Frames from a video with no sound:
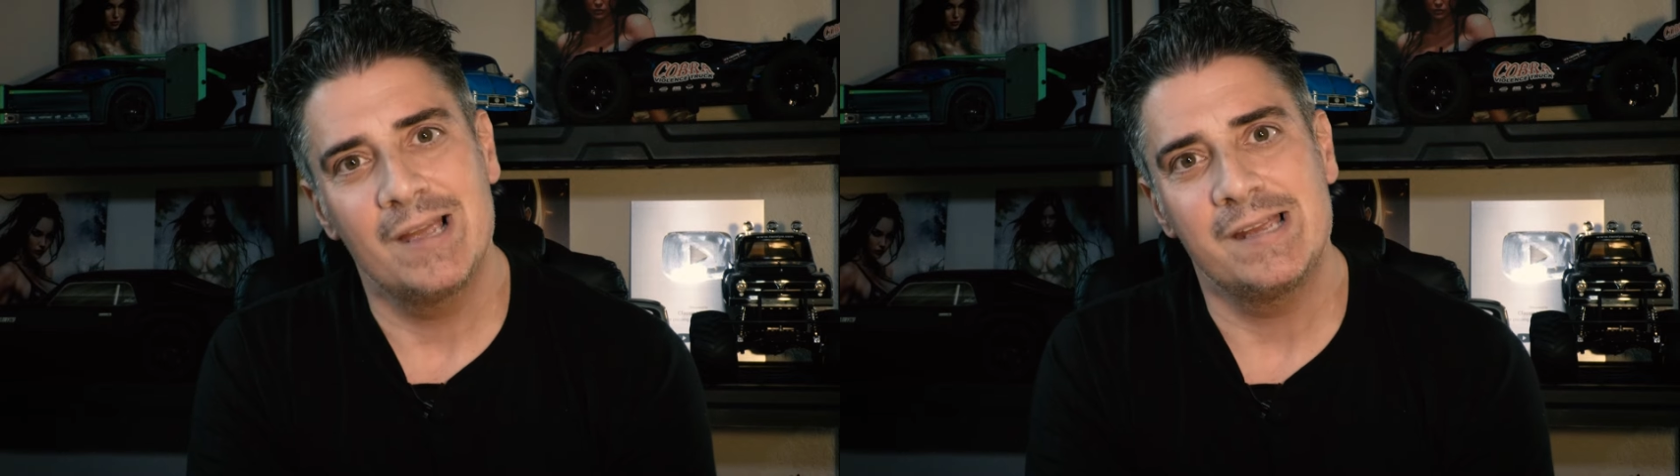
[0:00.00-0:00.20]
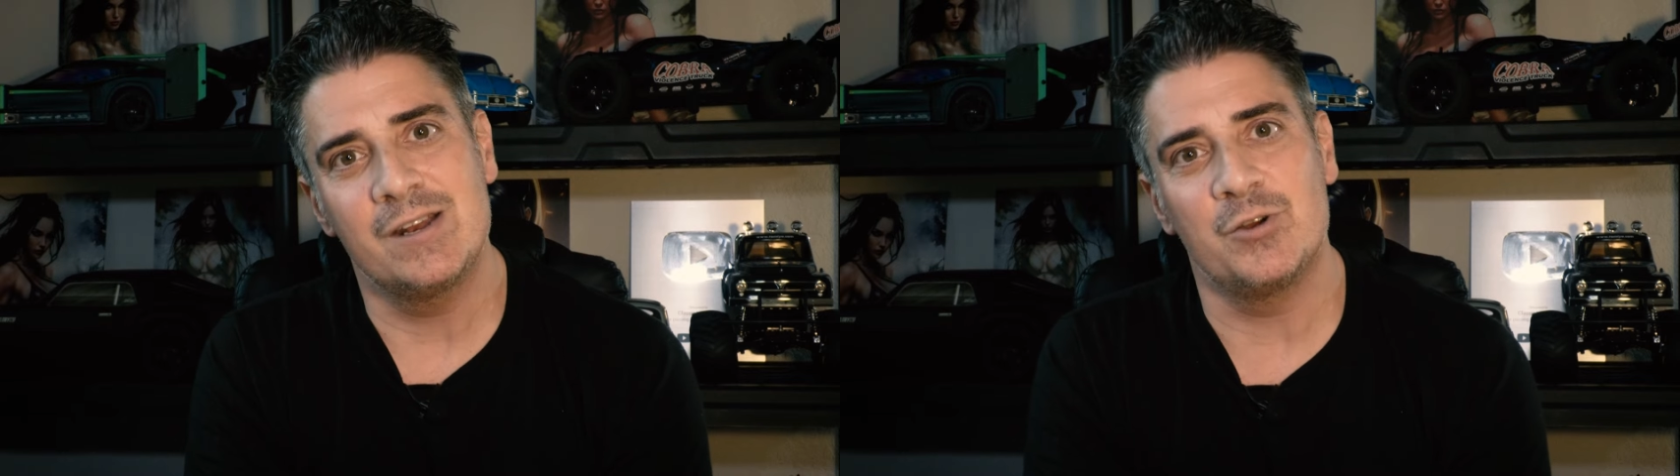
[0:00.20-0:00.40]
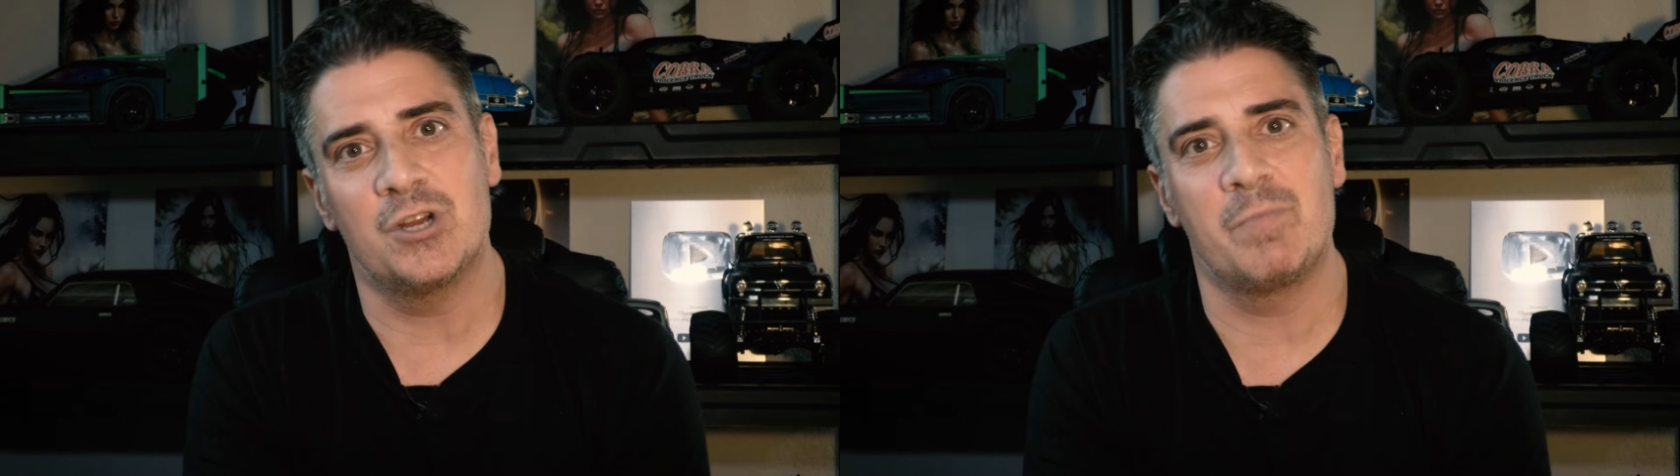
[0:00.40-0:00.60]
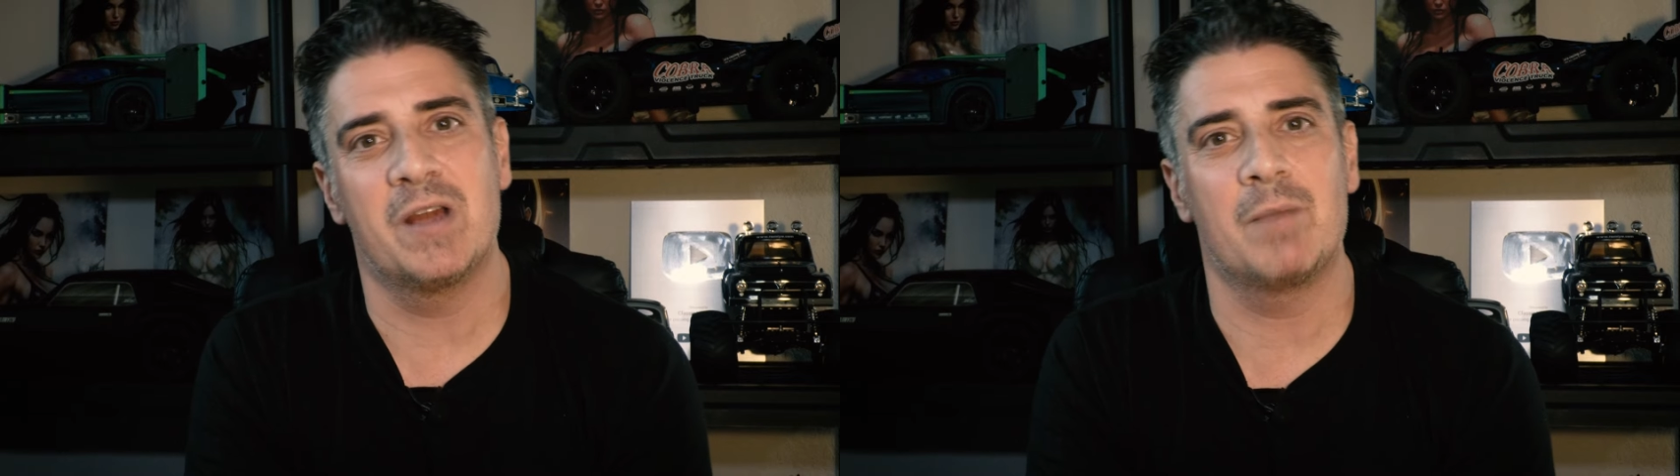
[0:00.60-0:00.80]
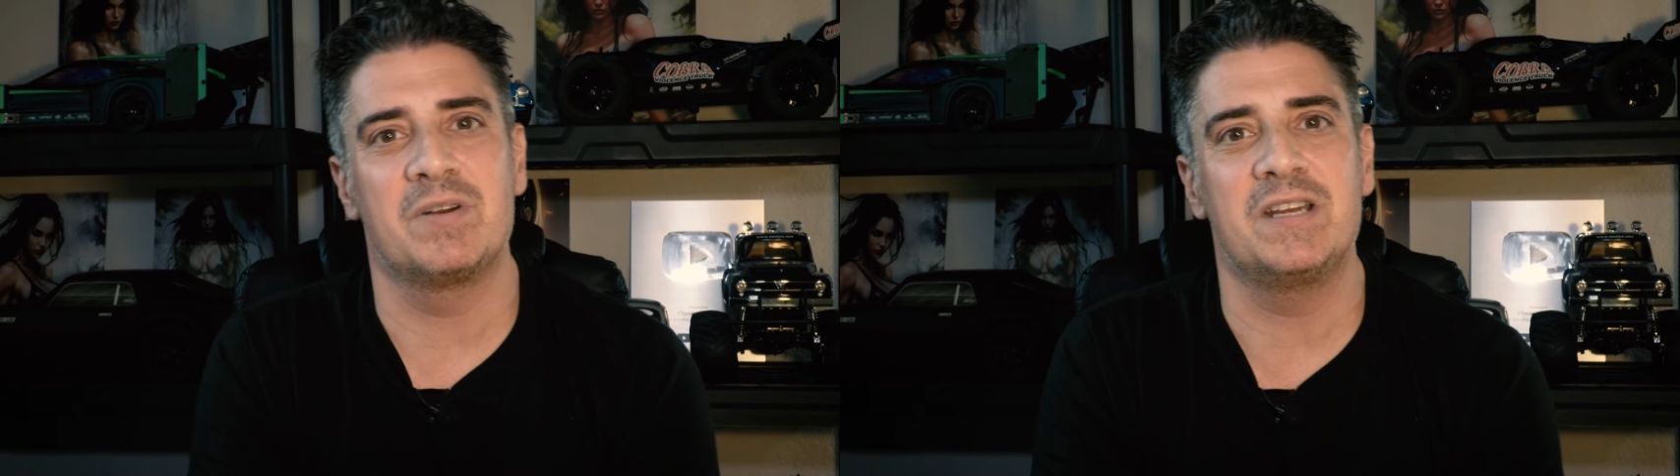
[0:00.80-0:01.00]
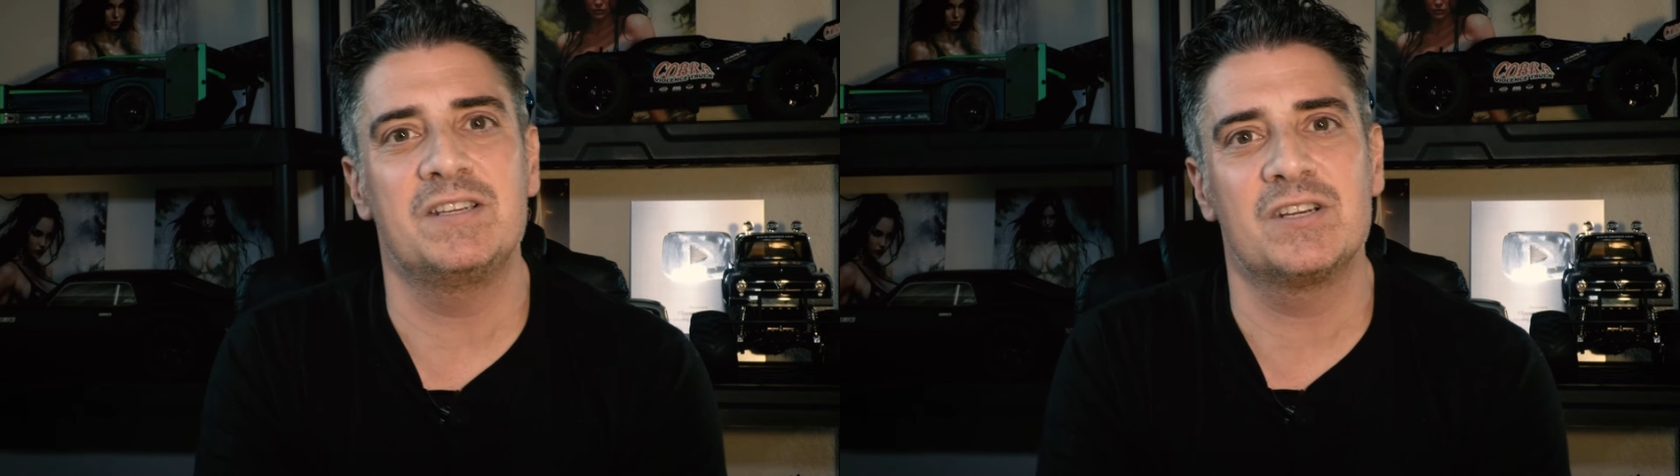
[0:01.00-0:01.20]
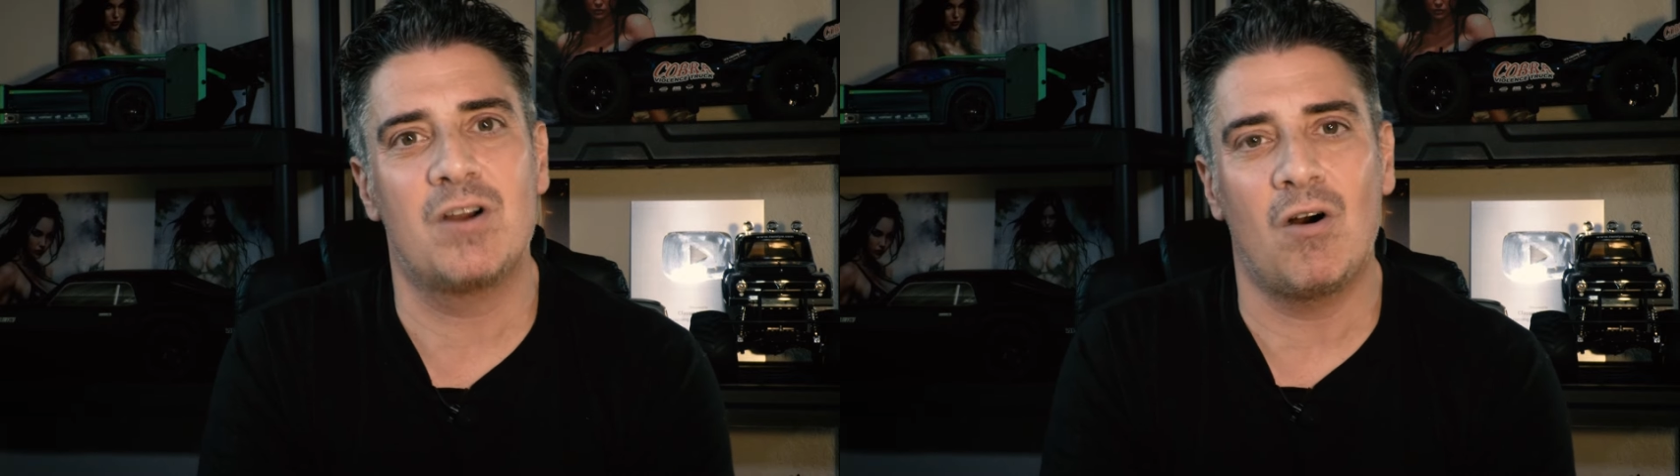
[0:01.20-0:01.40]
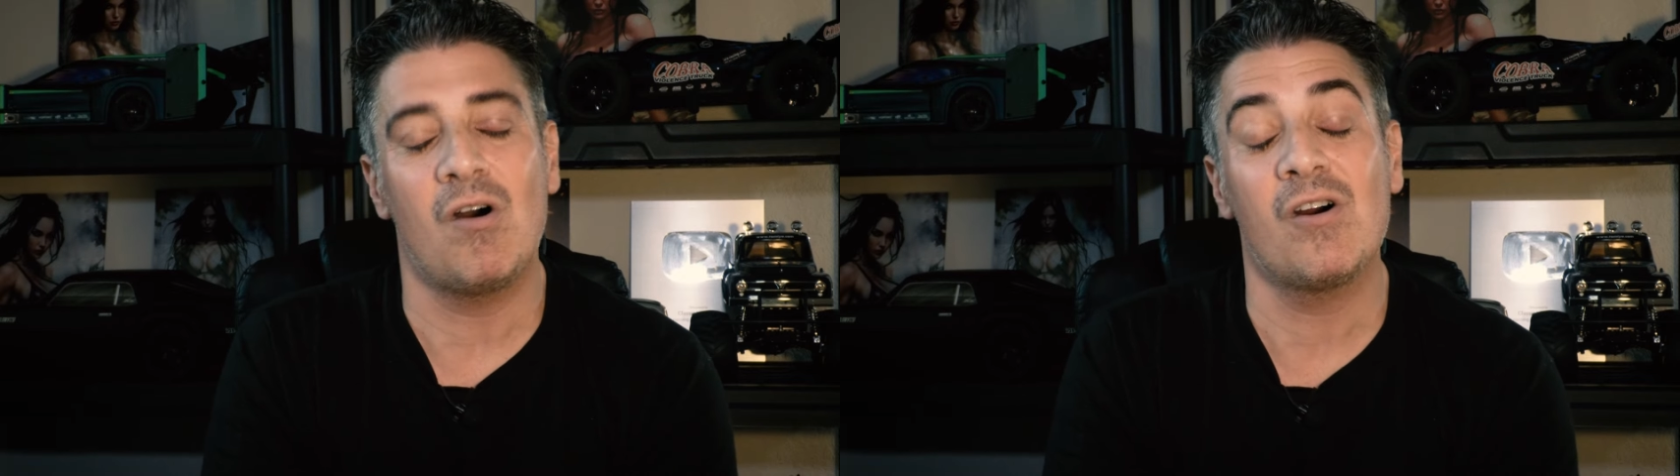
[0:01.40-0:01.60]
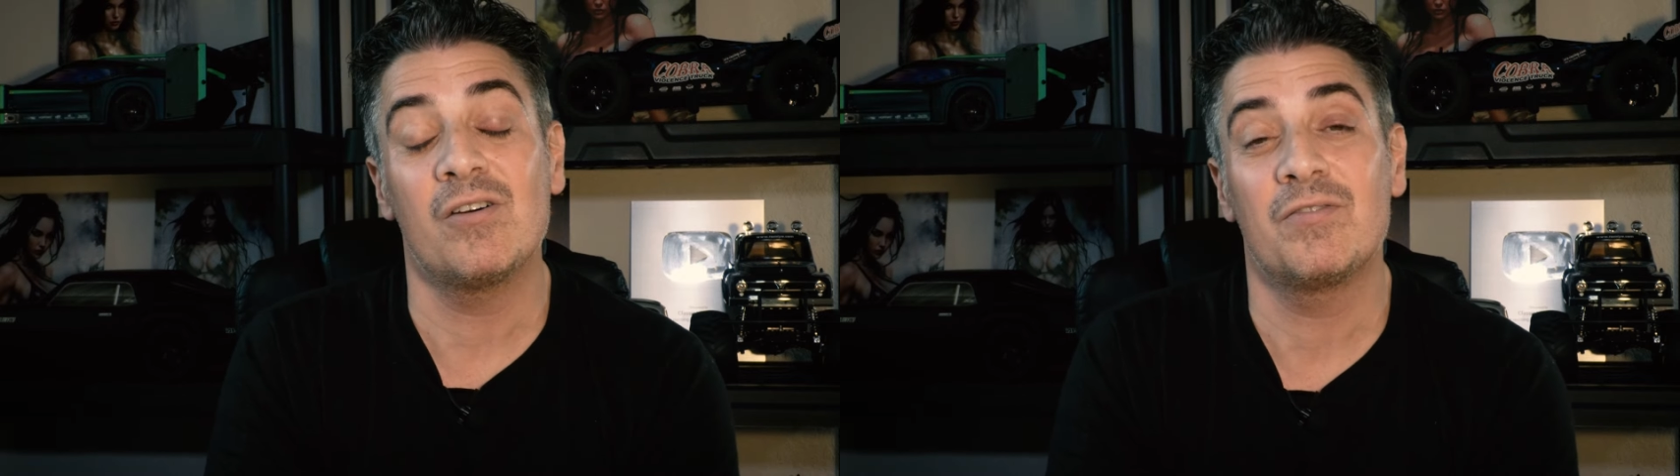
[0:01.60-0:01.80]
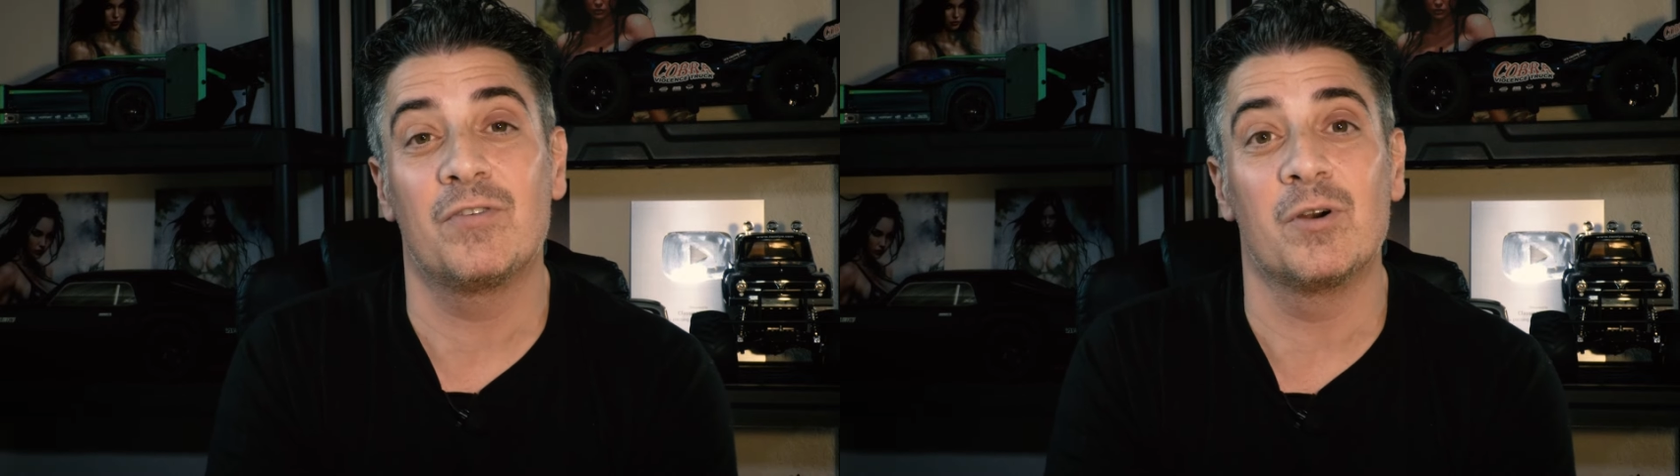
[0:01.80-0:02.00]
you could pick up a decent
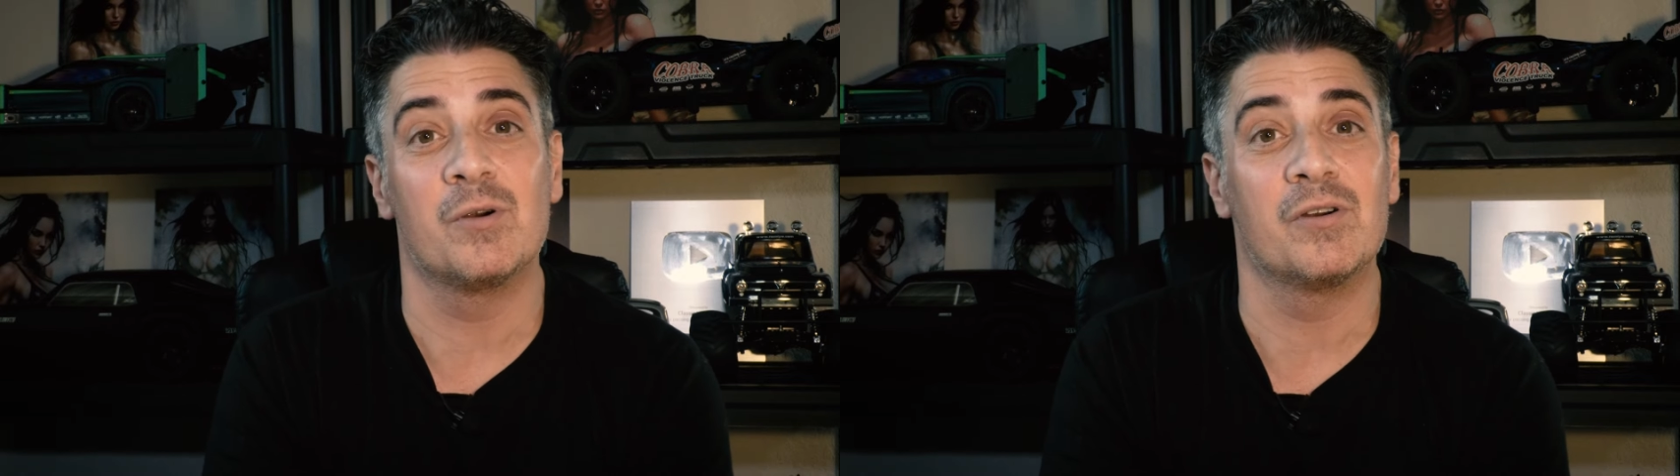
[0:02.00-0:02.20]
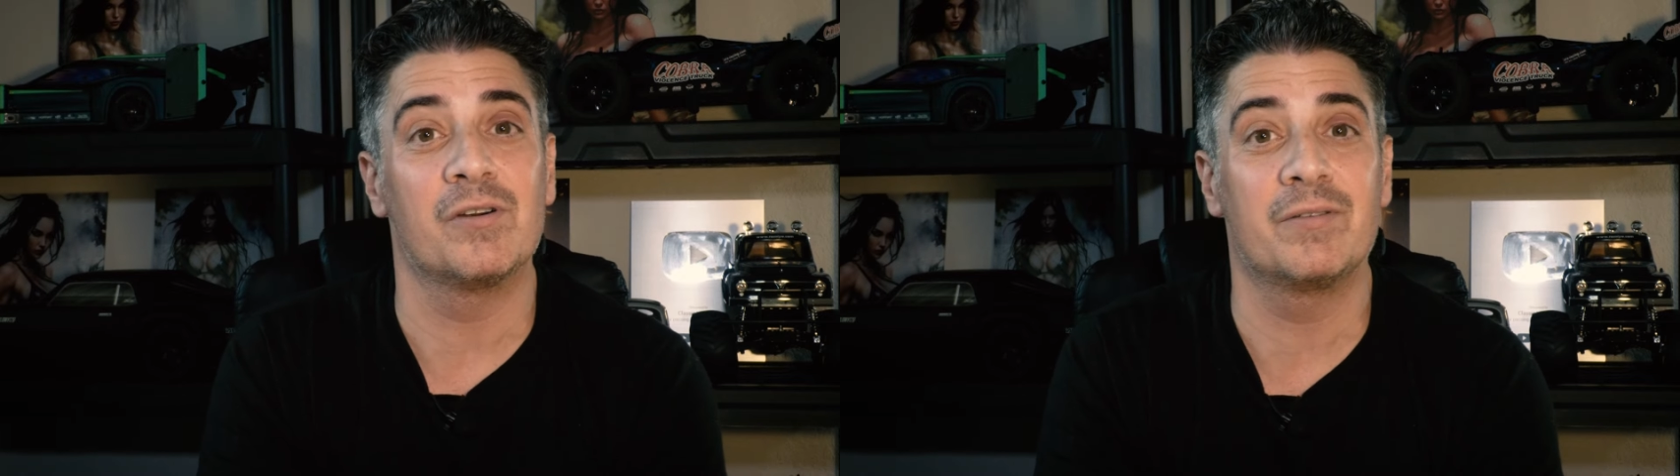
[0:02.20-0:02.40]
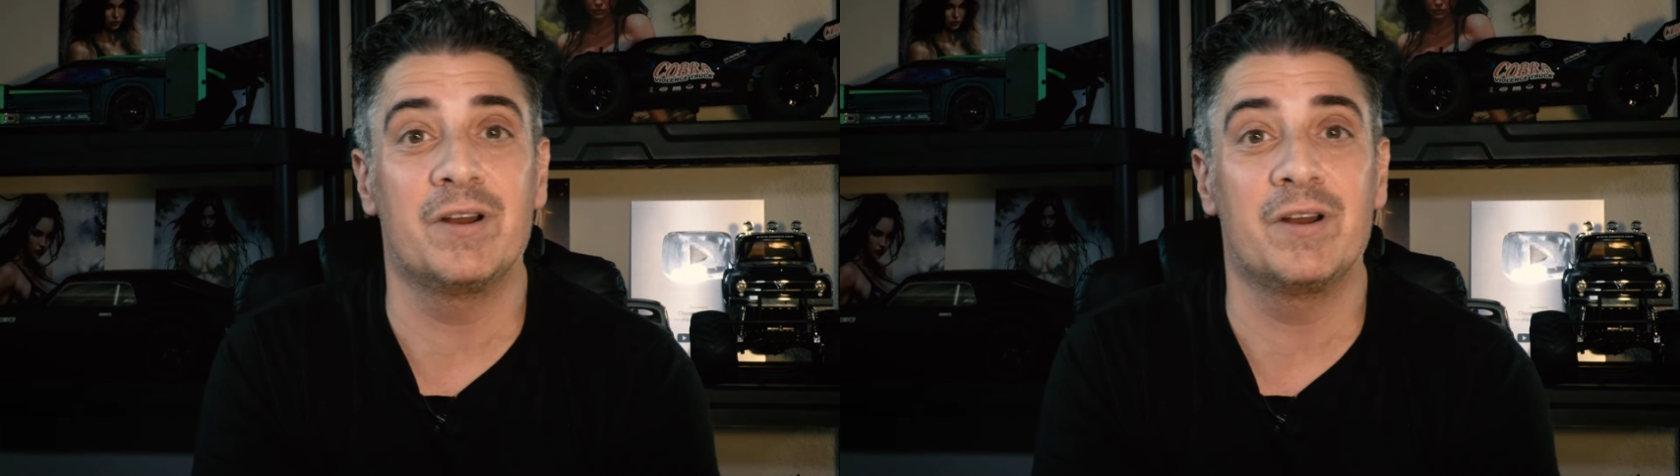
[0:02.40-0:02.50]
car for,